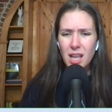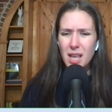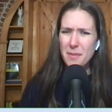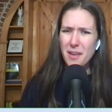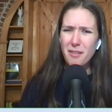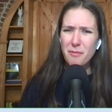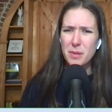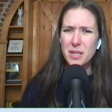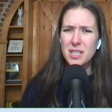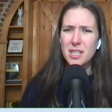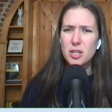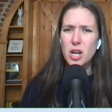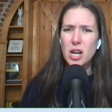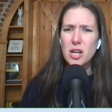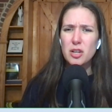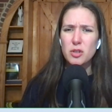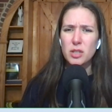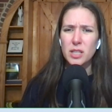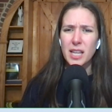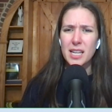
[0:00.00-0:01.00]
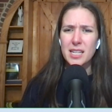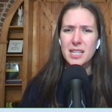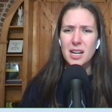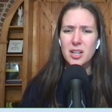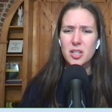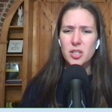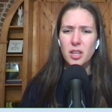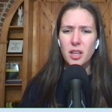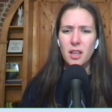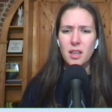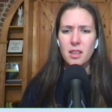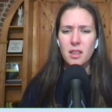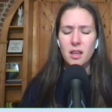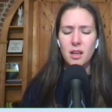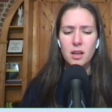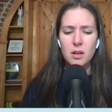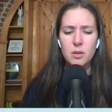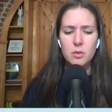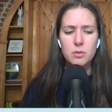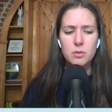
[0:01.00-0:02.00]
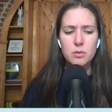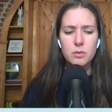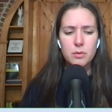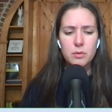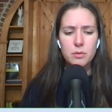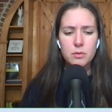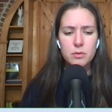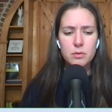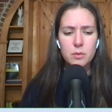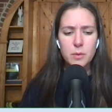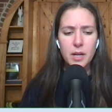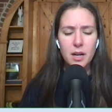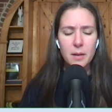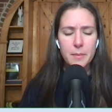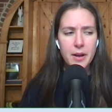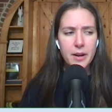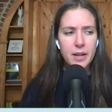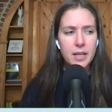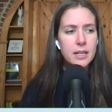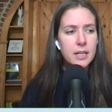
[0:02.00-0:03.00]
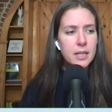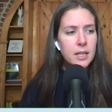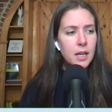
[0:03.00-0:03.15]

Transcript: may have been to Gentryland actually, uh, who who tweeted about it.